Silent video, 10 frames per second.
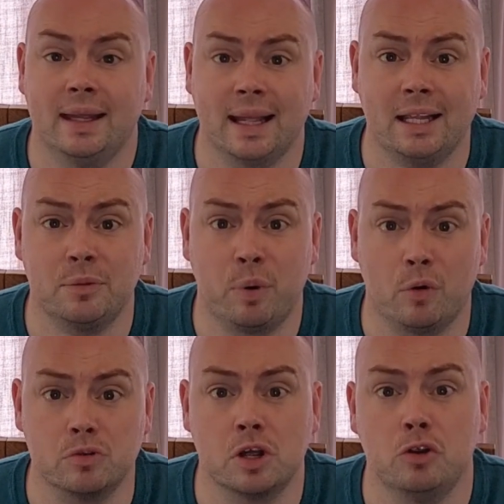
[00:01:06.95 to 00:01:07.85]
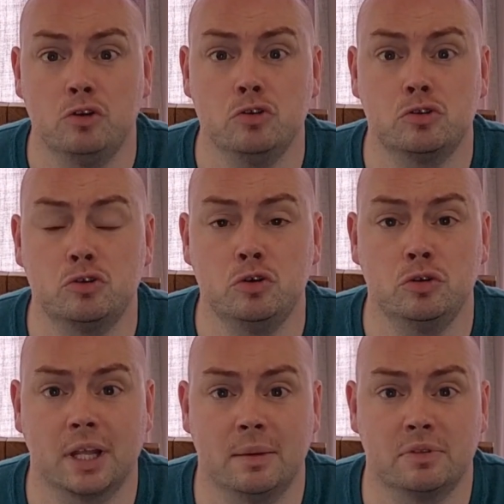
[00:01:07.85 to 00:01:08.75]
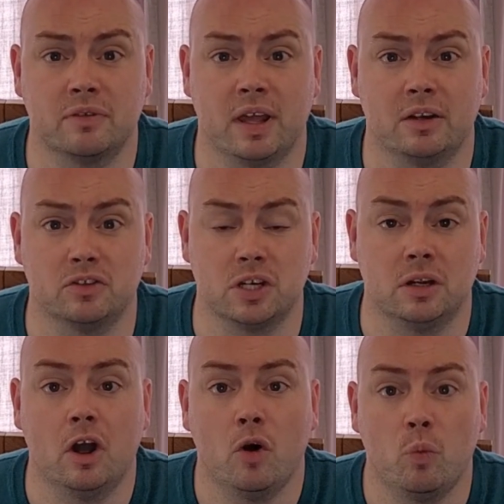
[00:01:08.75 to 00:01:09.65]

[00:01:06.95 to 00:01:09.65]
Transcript: Catapults use two types of energy.